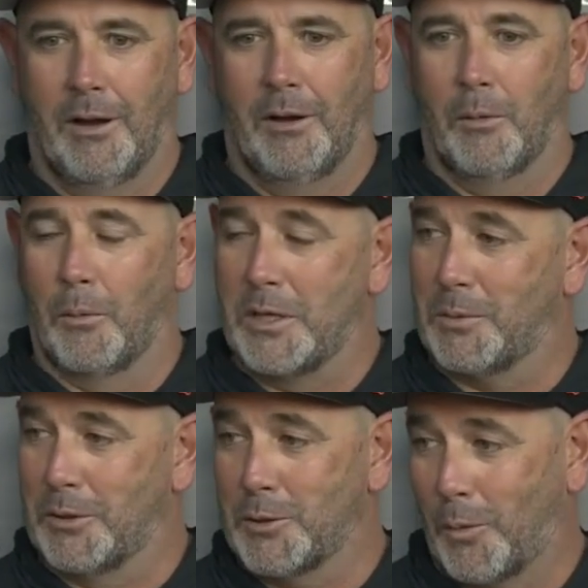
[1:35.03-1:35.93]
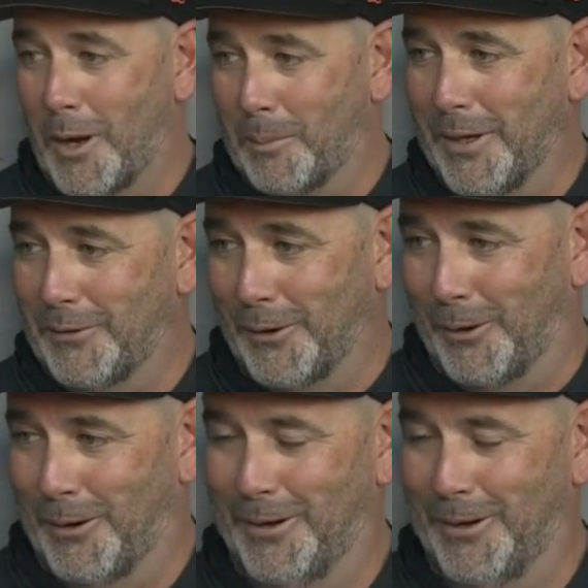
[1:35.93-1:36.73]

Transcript: Well, he's been used quite a bit, though.